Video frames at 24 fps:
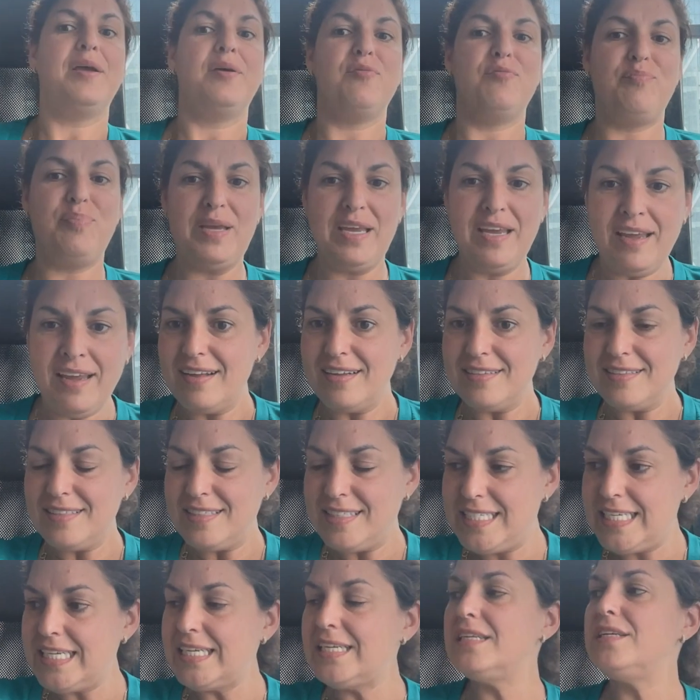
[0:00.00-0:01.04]
Be
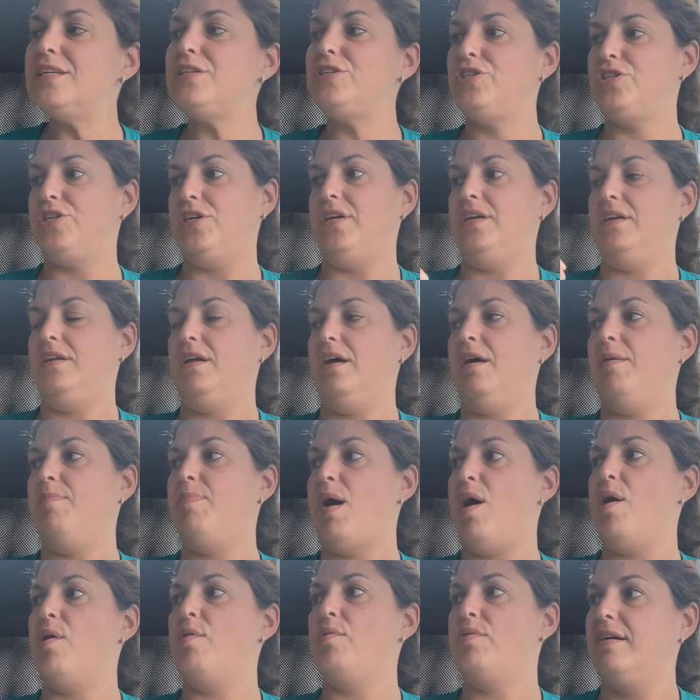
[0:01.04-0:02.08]
diligent
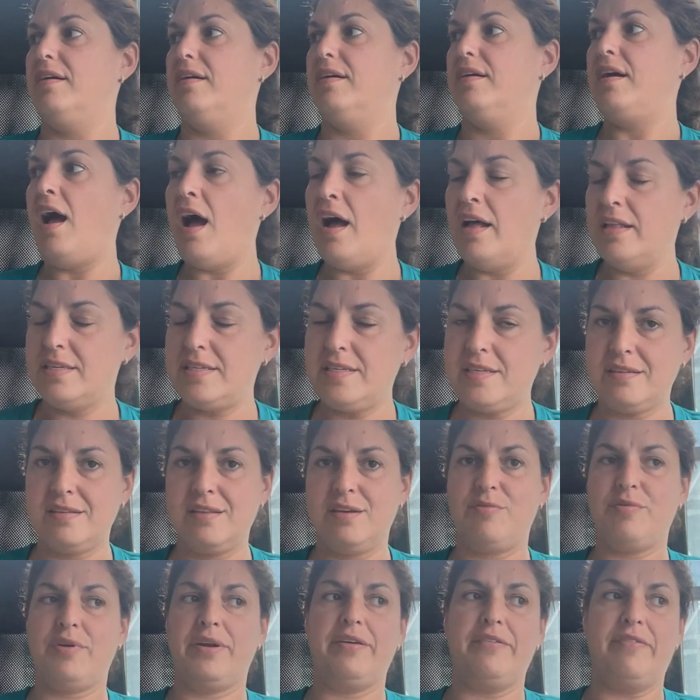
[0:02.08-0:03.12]
about constantly
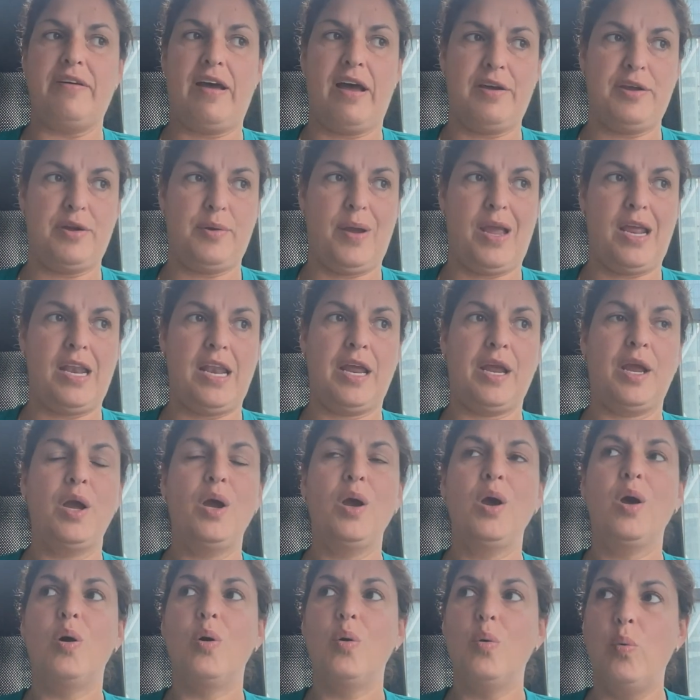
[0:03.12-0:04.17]
reevaluating
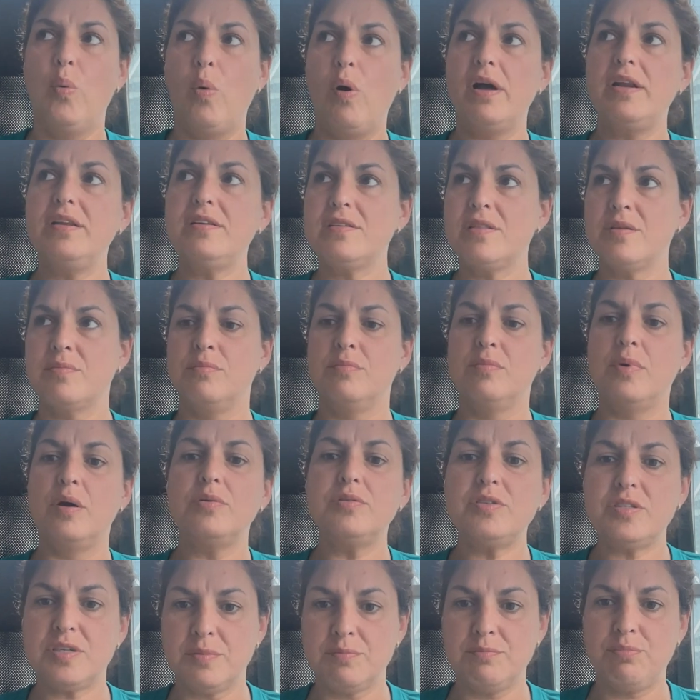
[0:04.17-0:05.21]
what is the most
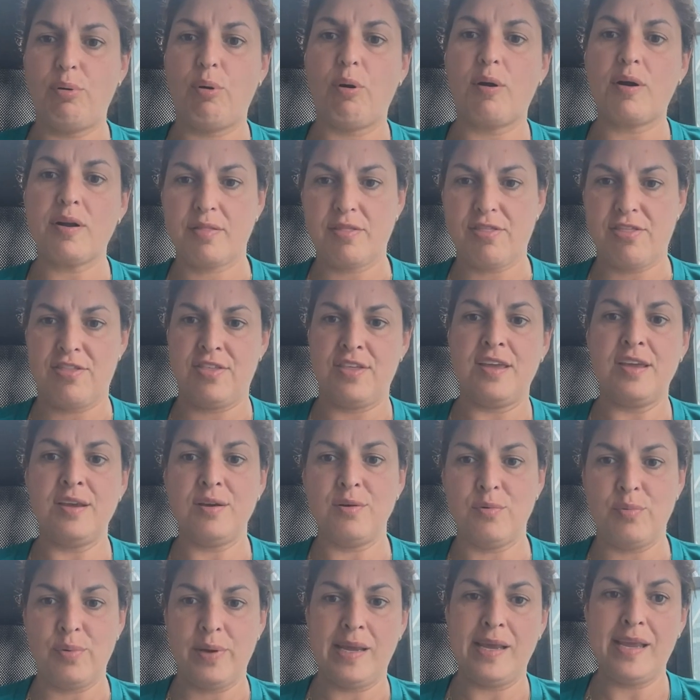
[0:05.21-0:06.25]
important thing
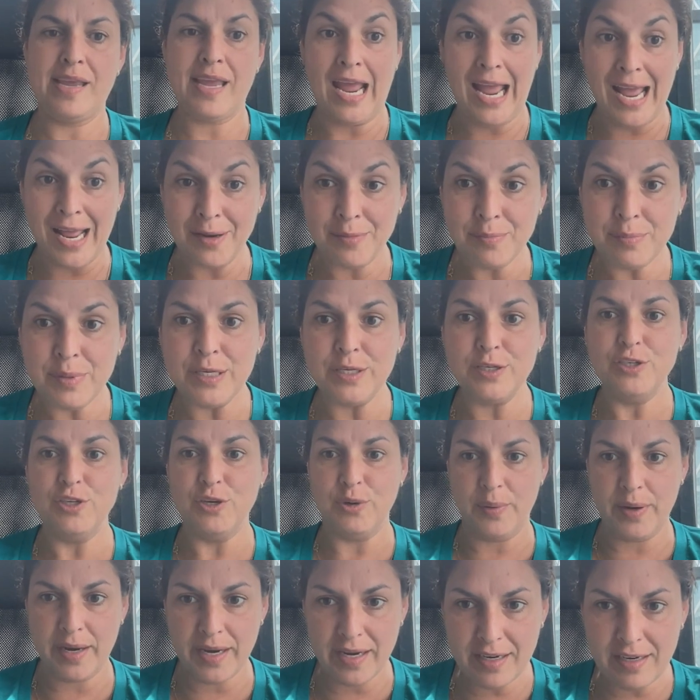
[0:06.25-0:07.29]
we can be
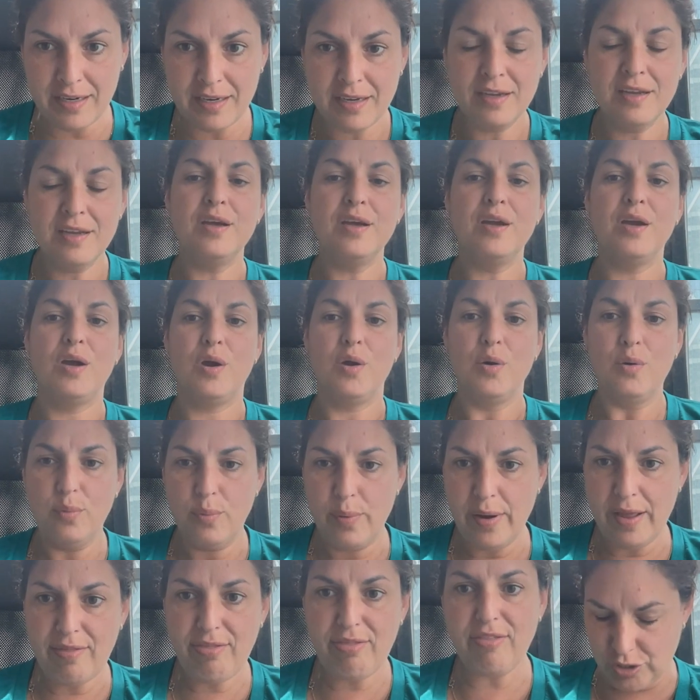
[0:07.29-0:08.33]
doing
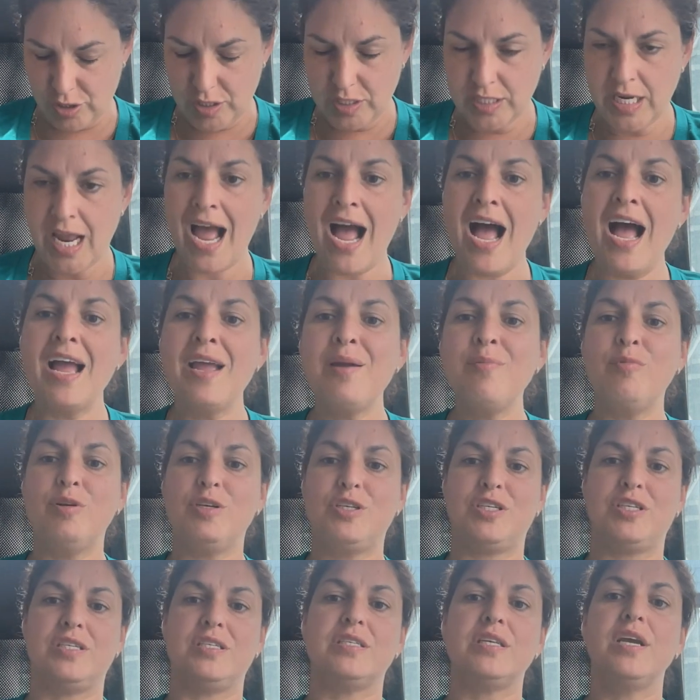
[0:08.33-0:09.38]
with time, which
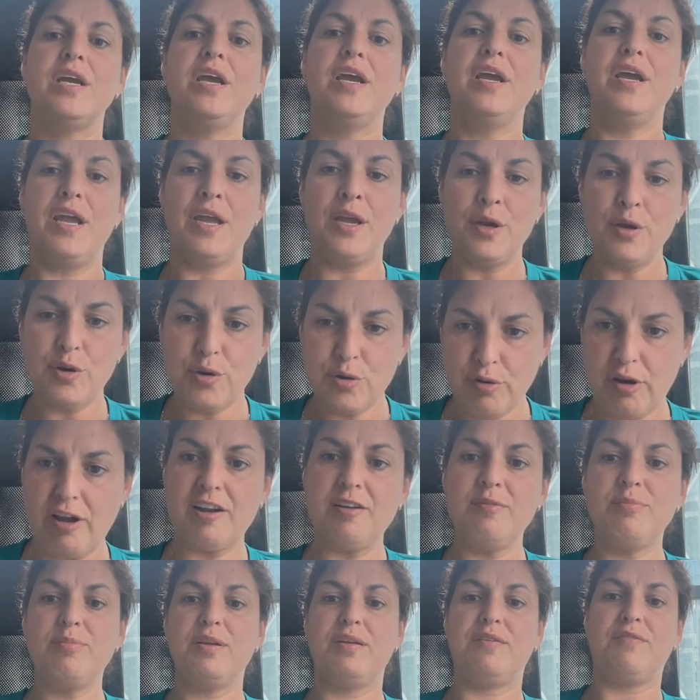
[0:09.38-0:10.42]
is
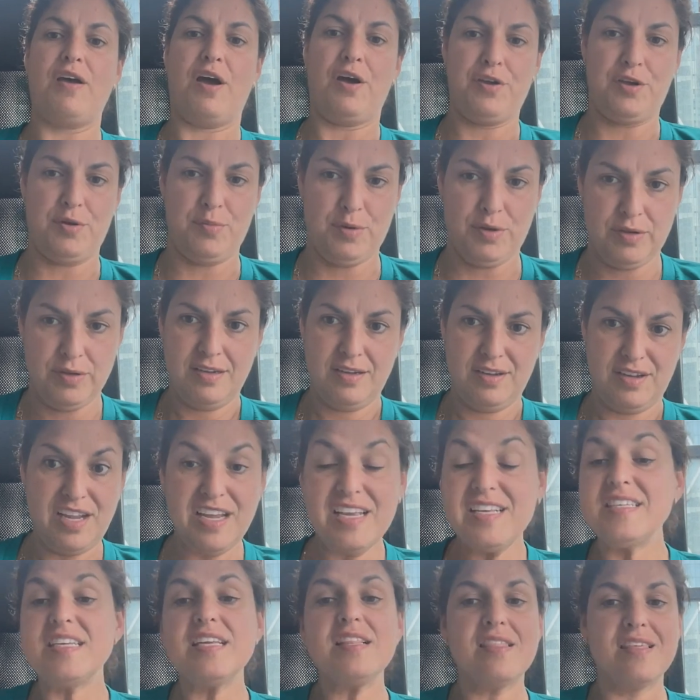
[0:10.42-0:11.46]
incredibly valuable is
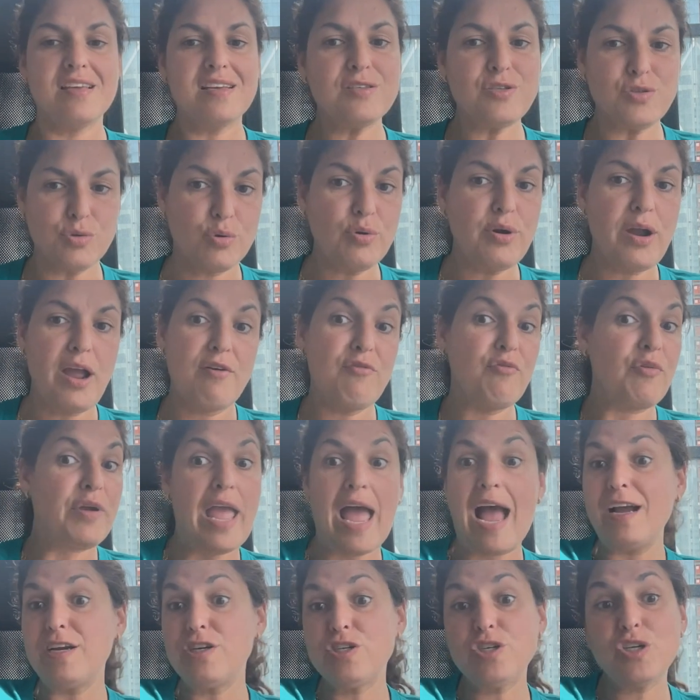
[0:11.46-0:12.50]
it this or have we
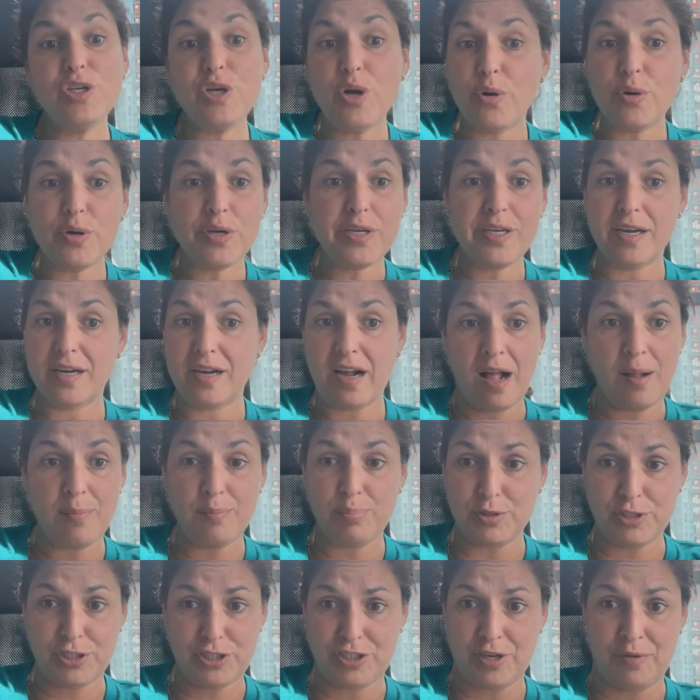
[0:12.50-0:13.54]
actually already
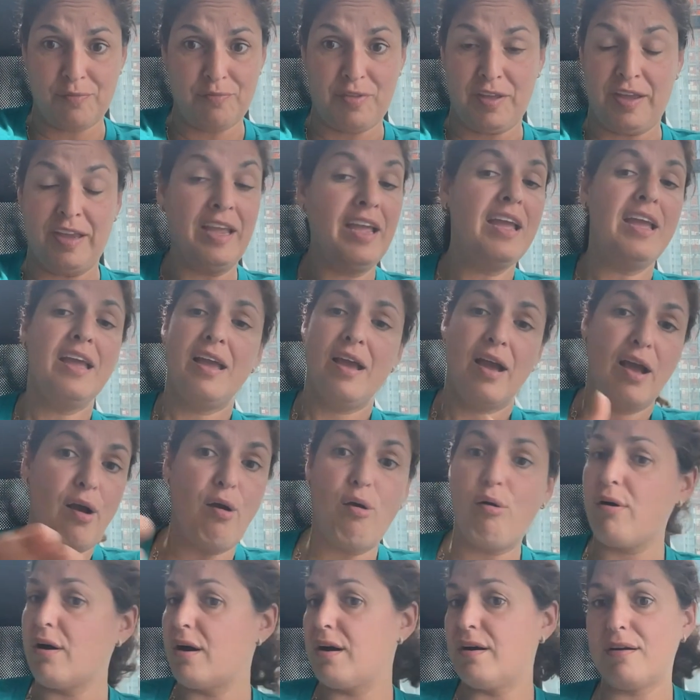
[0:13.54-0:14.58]
accomplished something
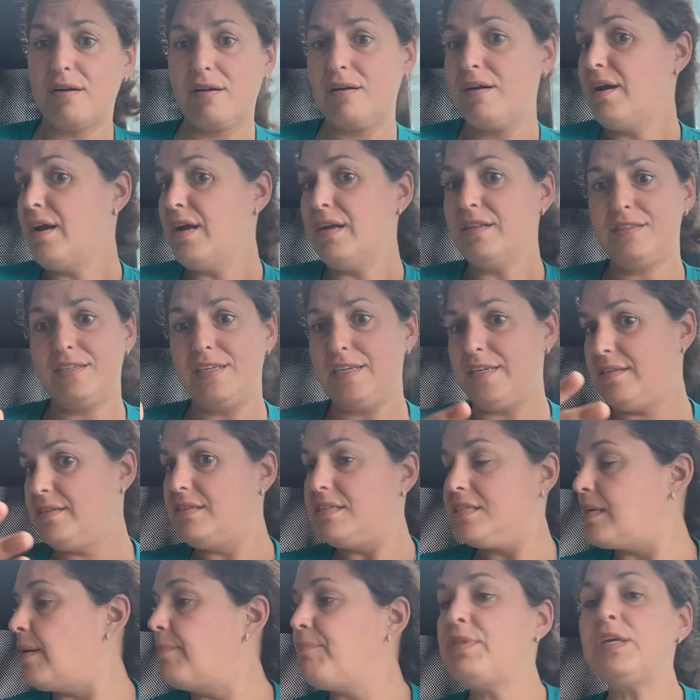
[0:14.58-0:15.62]
or did
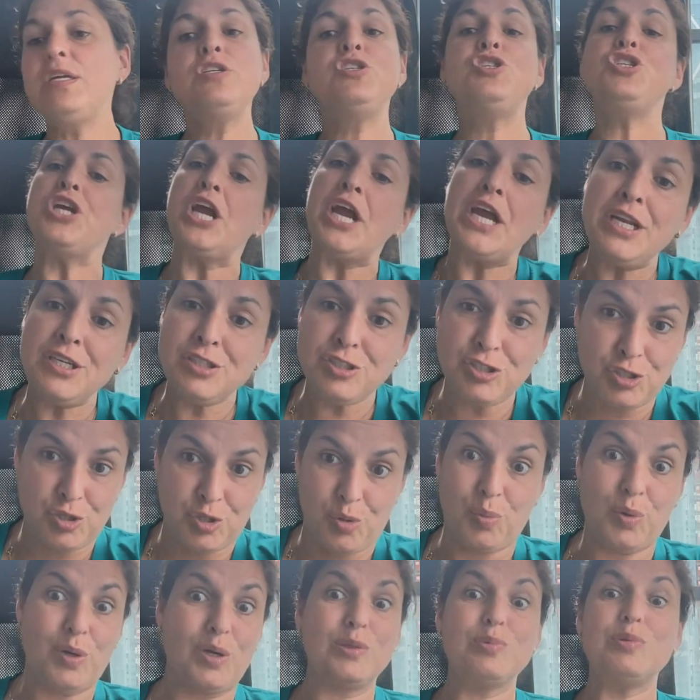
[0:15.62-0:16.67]
something change in the
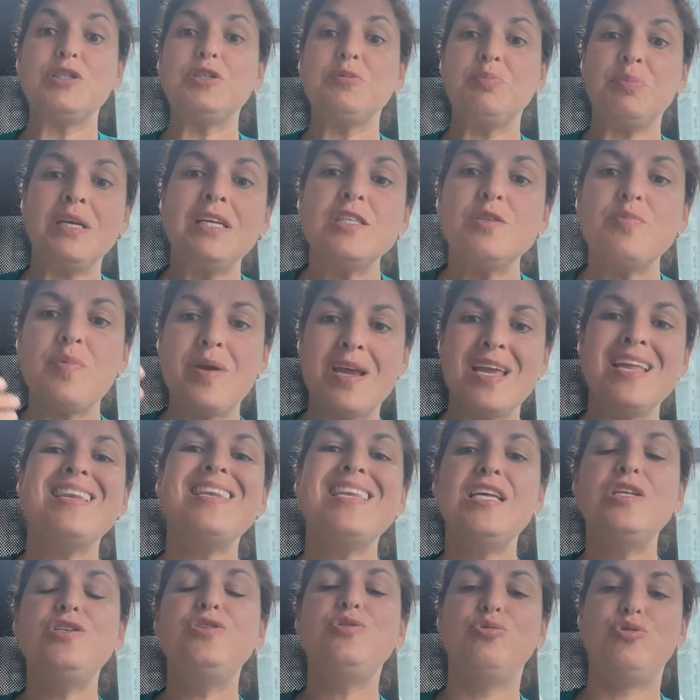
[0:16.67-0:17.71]
world which means we need
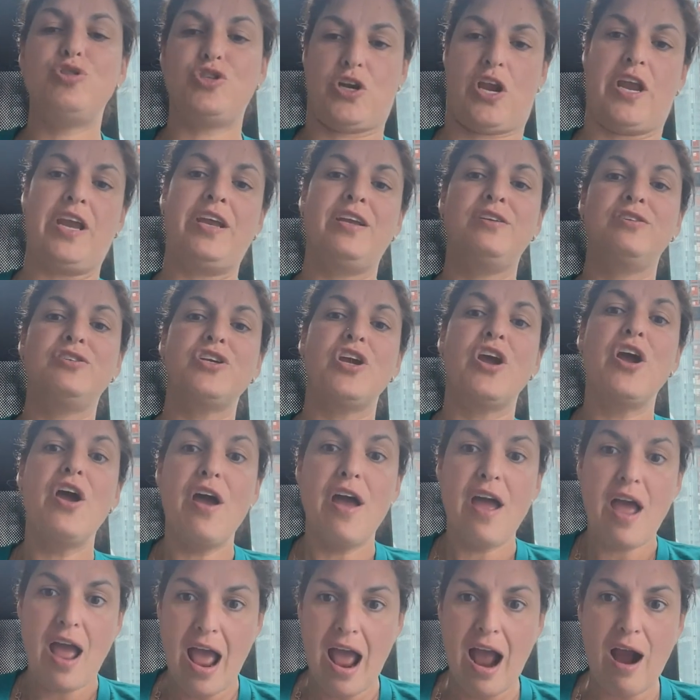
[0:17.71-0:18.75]
to change
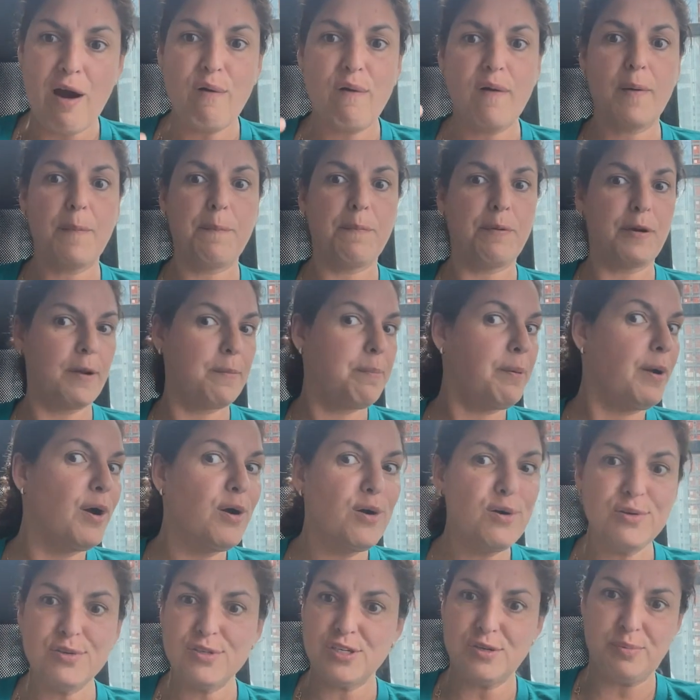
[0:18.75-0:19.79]
our
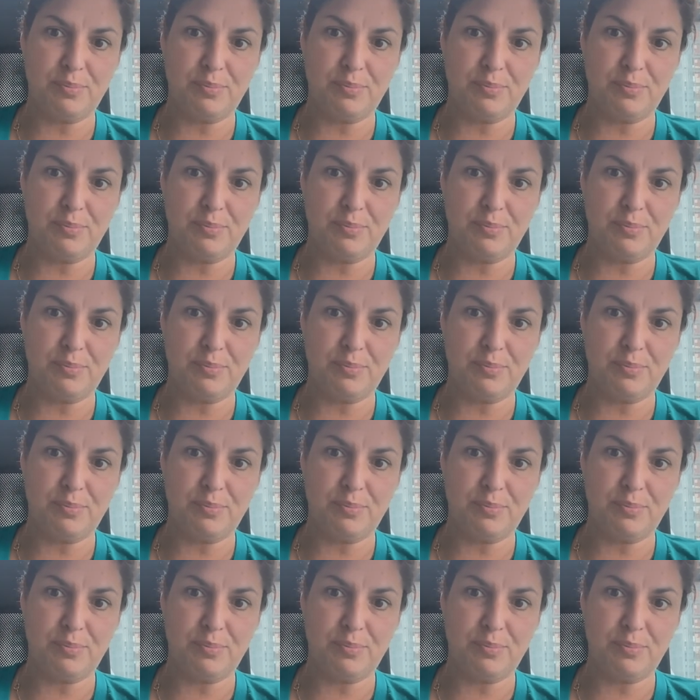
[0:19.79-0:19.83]
proposed